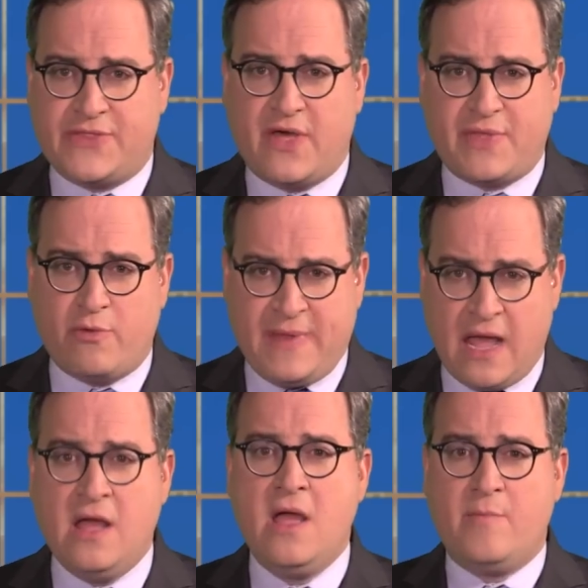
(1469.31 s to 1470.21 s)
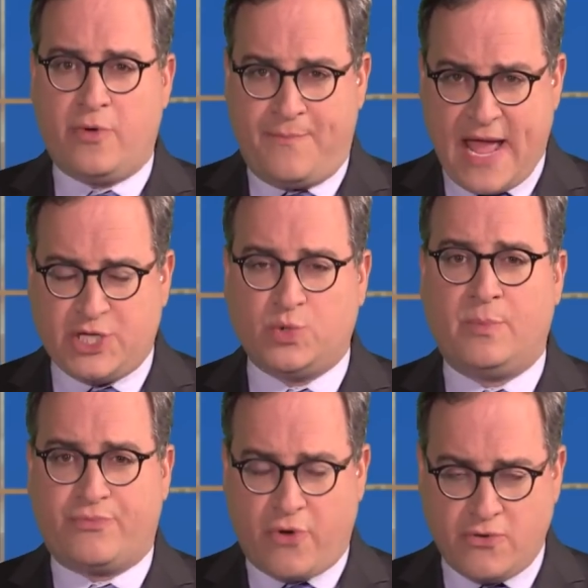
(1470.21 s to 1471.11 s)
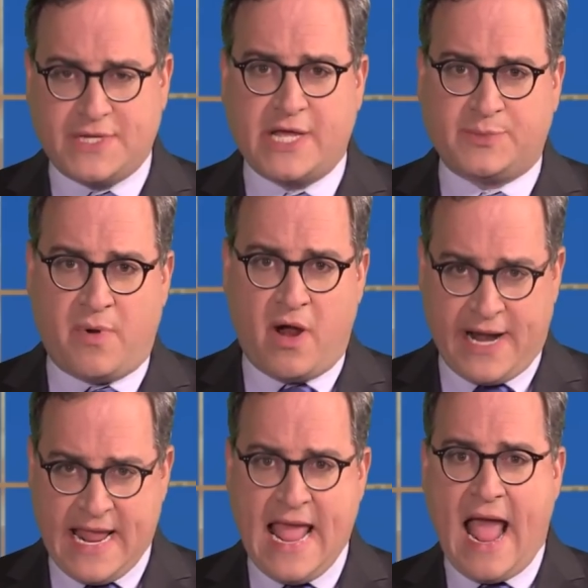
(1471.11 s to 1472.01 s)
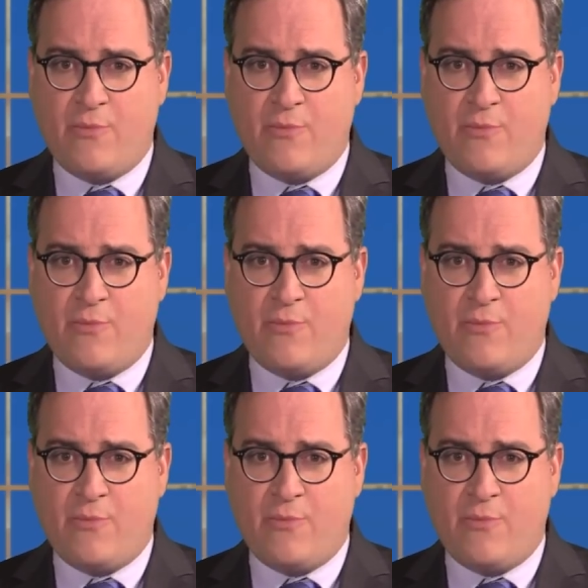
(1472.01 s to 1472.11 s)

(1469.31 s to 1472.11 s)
They thought they would be a perpetual protest party.